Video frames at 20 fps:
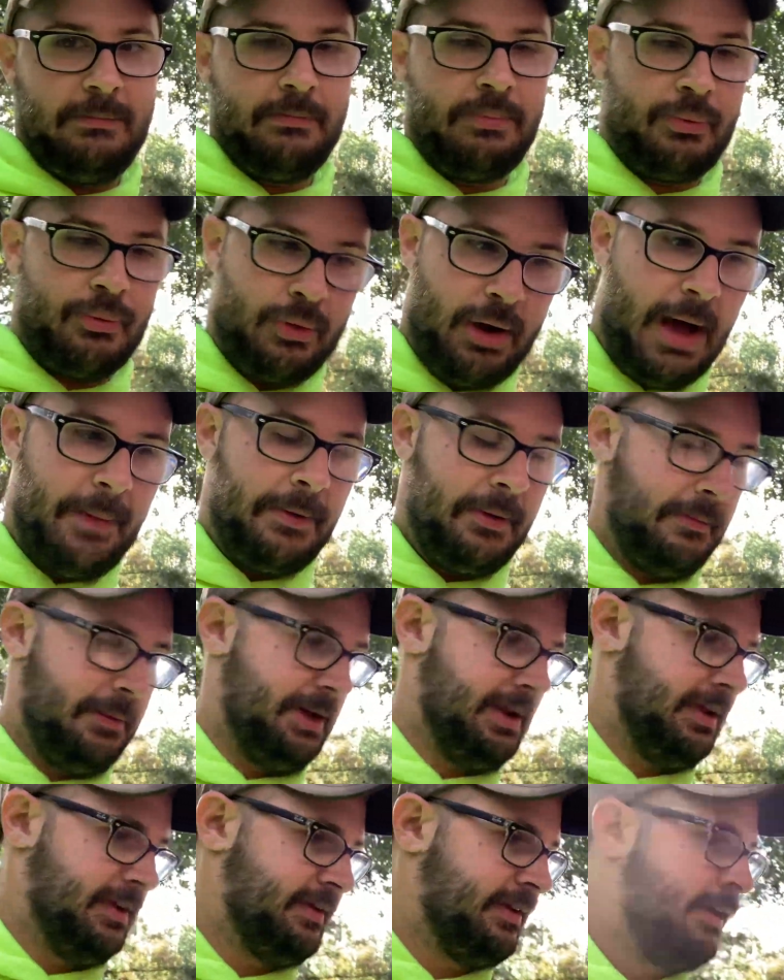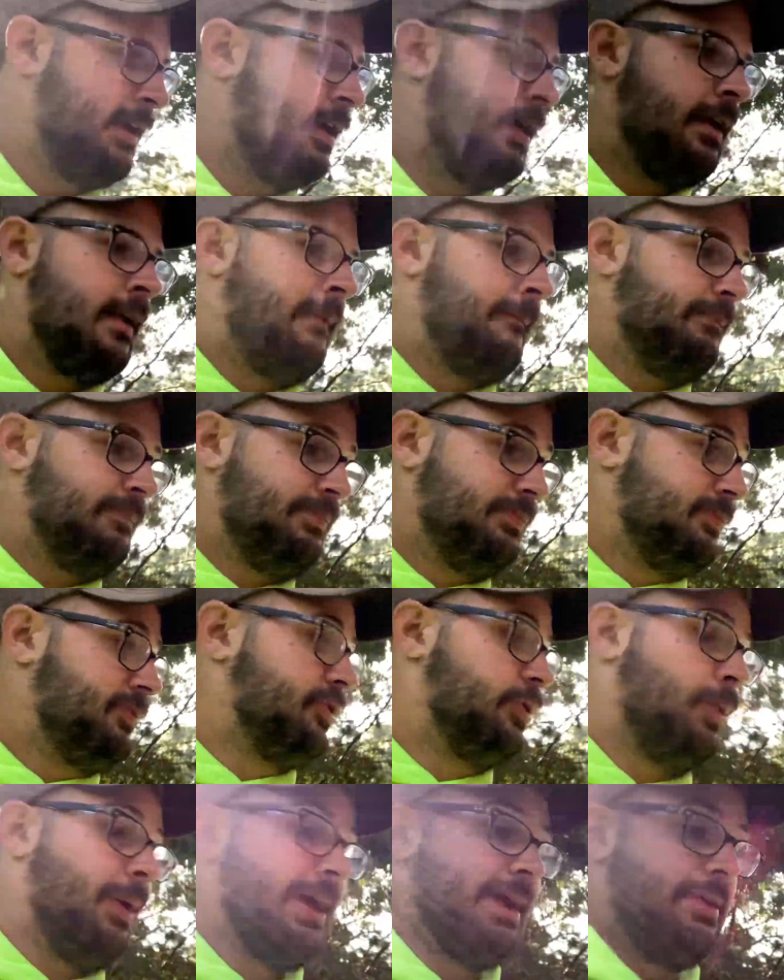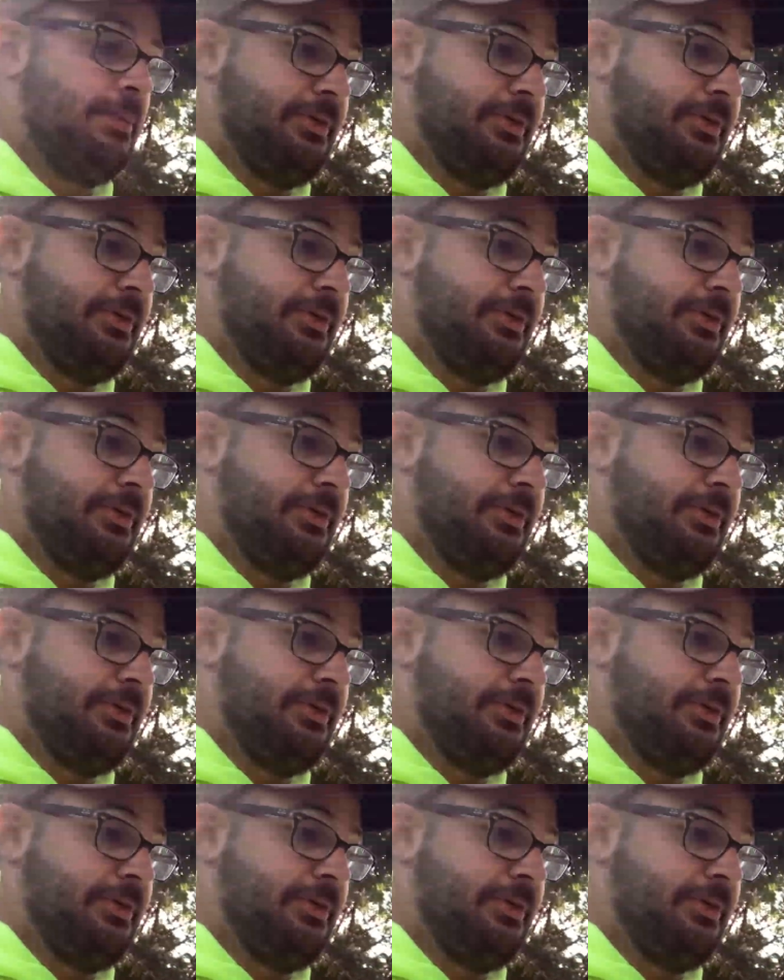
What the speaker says: problem. It is the way it was